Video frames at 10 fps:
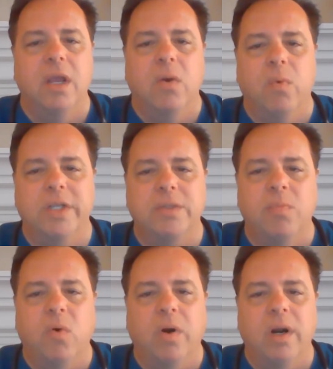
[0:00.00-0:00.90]
What's
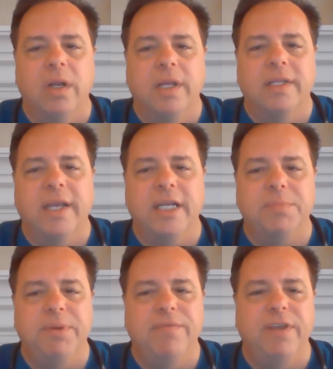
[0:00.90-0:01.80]
more, the
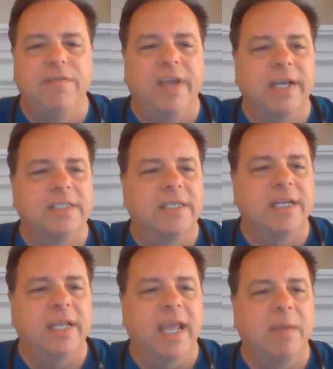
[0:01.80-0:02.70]
HPV
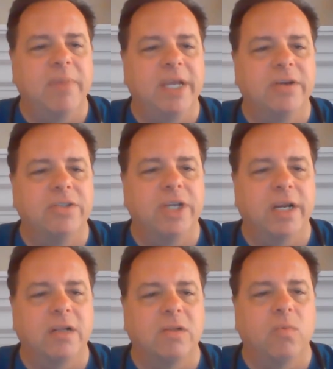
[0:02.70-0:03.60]
vaccine can't make your
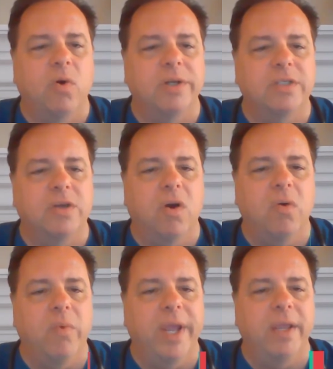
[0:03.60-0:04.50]
genital warts go
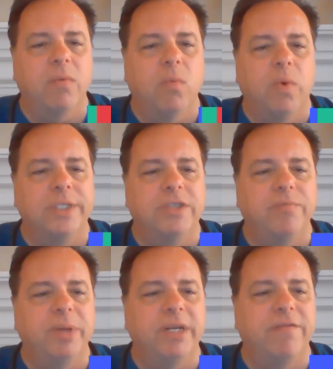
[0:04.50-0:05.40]
away once you've
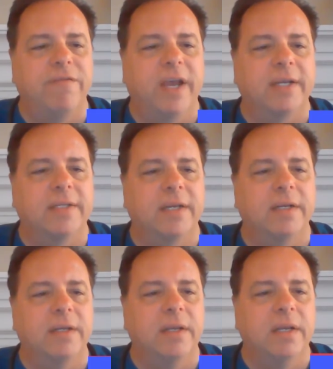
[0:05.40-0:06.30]
been infected.
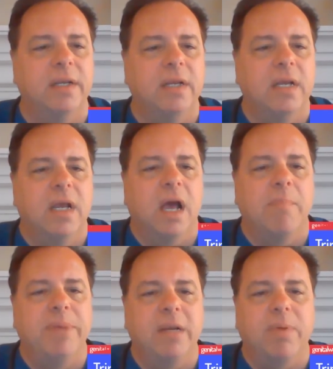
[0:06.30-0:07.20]
A
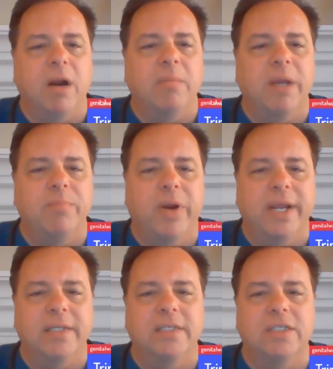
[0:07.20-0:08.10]
big part of my
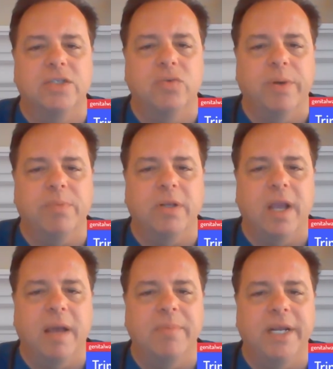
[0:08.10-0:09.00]
practice is triple
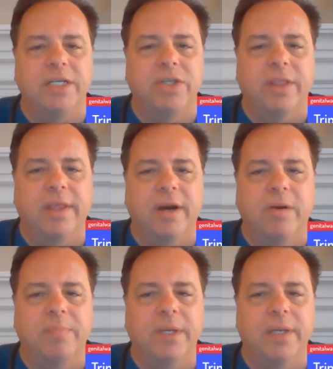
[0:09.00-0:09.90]
combination
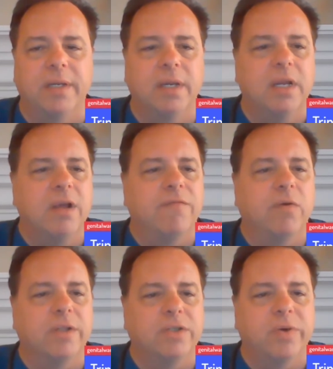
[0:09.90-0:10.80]
therapy for
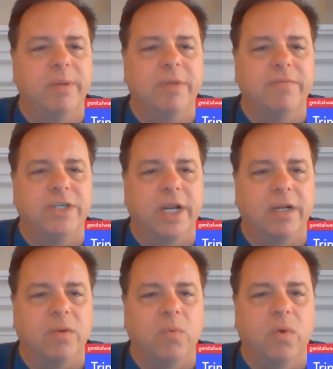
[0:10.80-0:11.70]
the treatment of
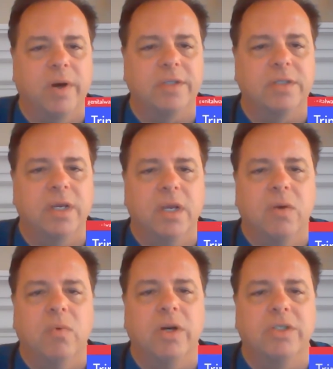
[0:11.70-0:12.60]
genital warts.
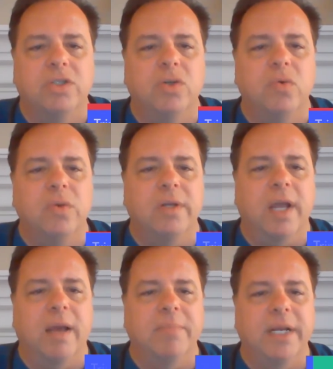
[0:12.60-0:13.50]
Whereas dual
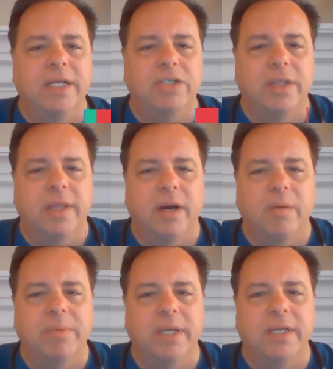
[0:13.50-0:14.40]
combination
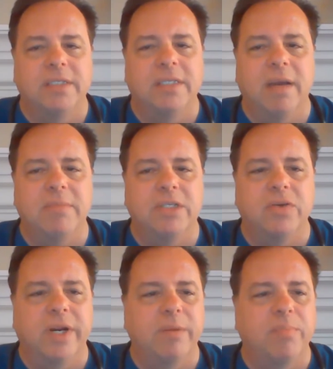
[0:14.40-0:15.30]
therapy has
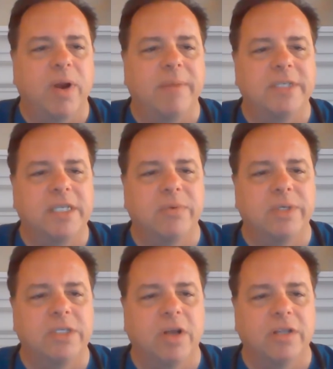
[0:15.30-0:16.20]
demonstrated promising
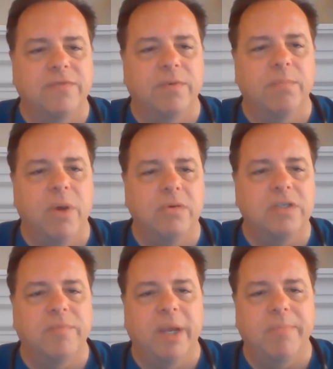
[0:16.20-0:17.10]
results for most
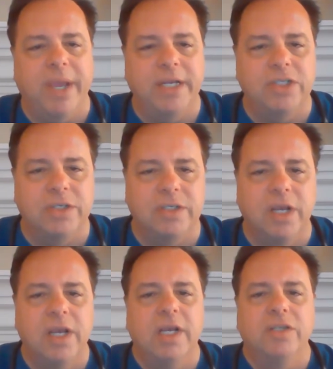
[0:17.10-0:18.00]
of my patients,
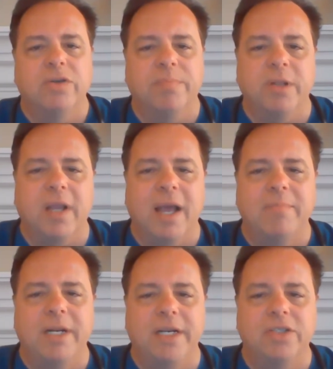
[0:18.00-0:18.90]
triple
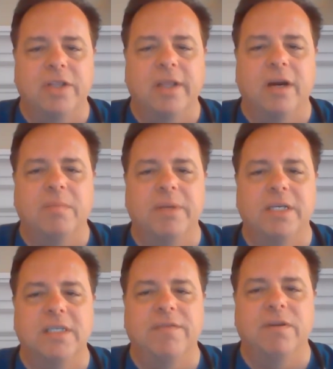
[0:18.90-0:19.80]
combination therapy
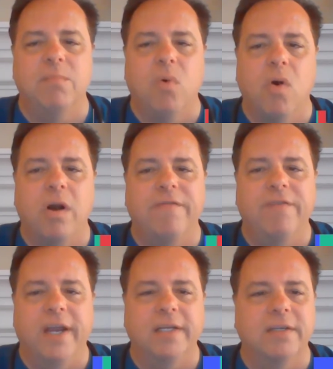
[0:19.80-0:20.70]
is even more
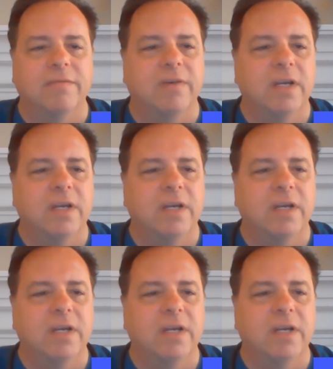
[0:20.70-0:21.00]
effective.